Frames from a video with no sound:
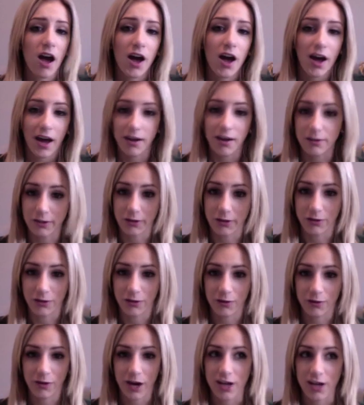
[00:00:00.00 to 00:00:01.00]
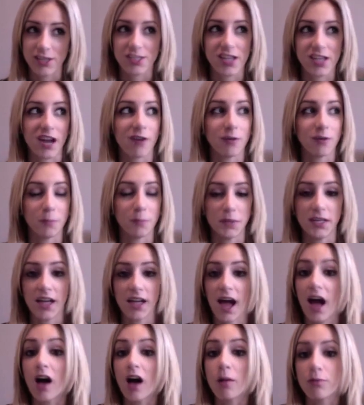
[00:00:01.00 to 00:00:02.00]
I don't know. I just thought it would be a
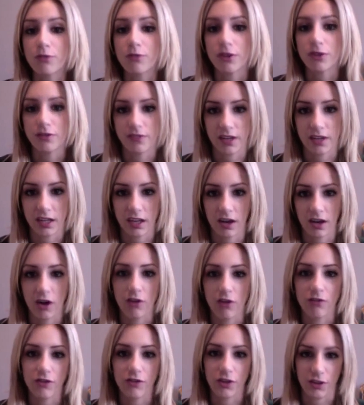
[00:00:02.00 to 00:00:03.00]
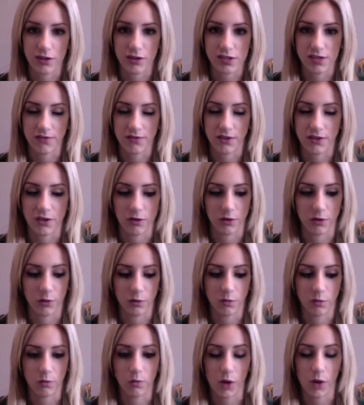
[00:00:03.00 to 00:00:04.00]
helpful video for those of you
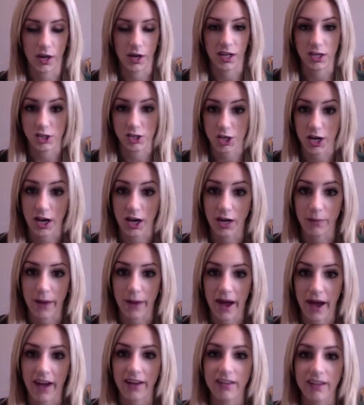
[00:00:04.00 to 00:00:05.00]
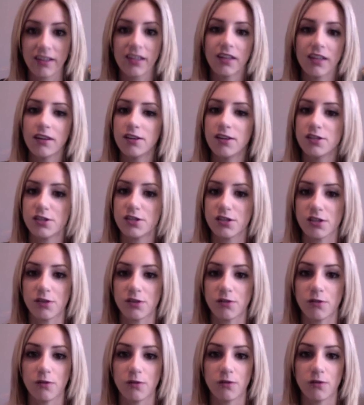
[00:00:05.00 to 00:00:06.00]
who want to get your hair back
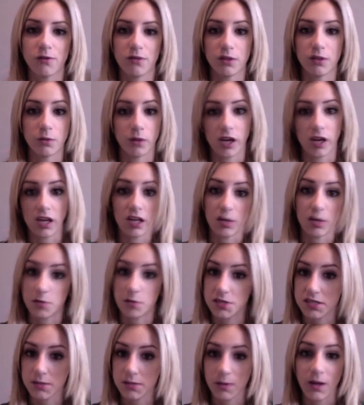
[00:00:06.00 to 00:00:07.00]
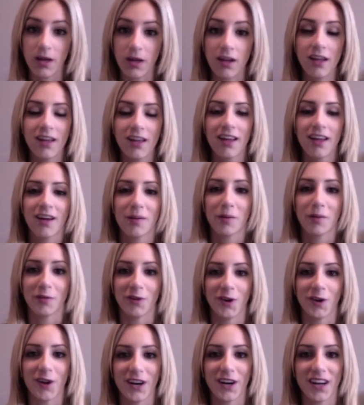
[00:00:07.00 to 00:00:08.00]
to the way it used to be
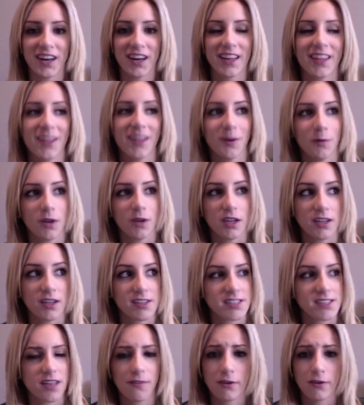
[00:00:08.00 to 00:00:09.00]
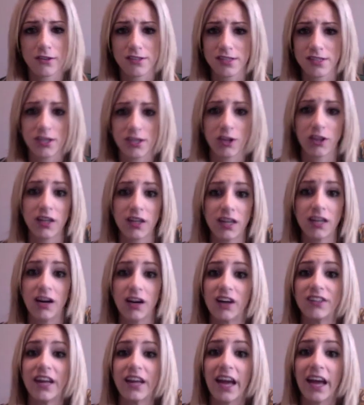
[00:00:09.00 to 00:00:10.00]
before we discovered this little thing
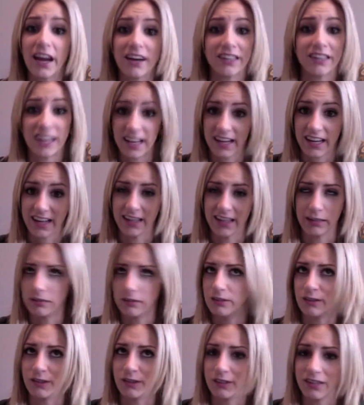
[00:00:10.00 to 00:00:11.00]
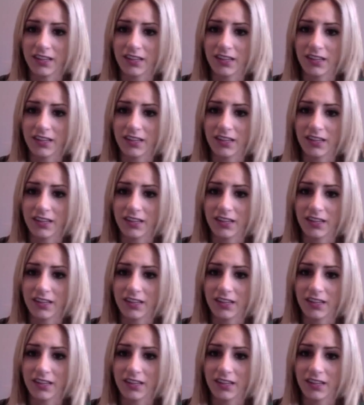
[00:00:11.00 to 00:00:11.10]
called hair dye. Ugh.